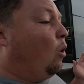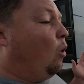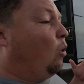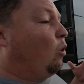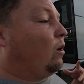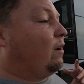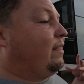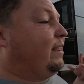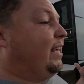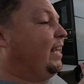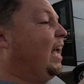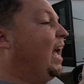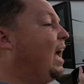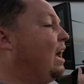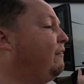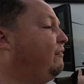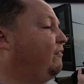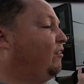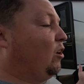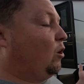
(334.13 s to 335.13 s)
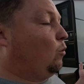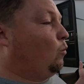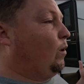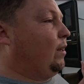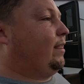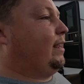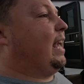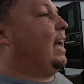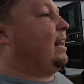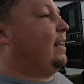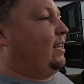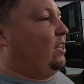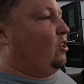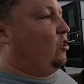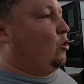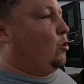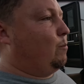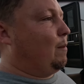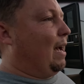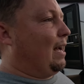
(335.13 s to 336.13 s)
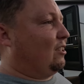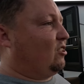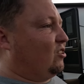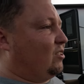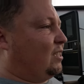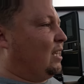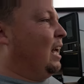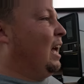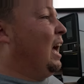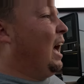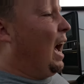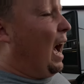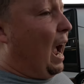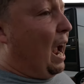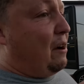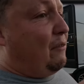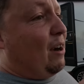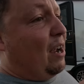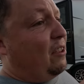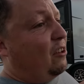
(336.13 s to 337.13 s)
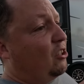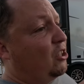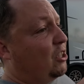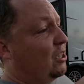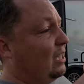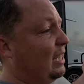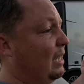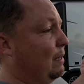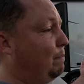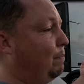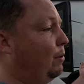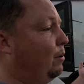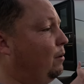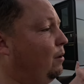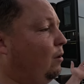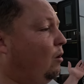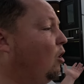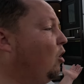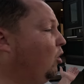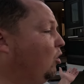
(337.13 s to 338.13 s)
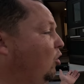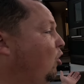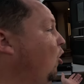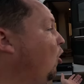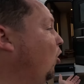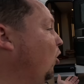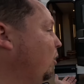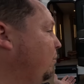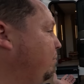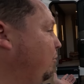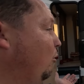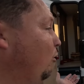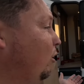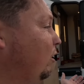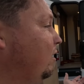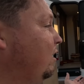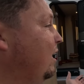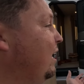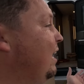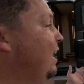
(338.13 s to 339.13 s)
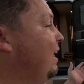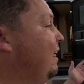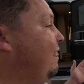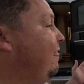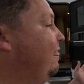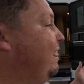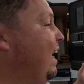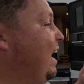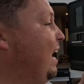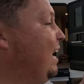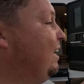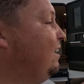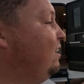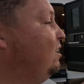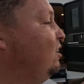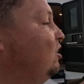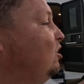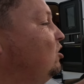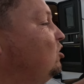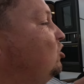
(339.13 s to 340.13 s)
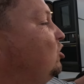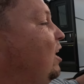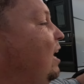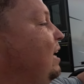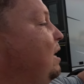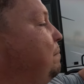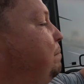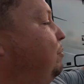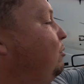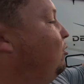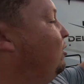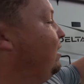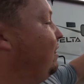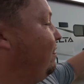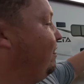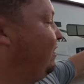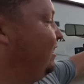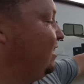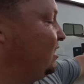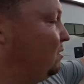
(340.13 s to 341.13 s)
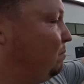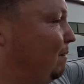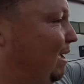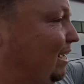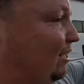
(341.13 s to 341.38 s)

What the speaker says: or the effort with getting a new mattress. I'd rather sleep on cardboard than try to put this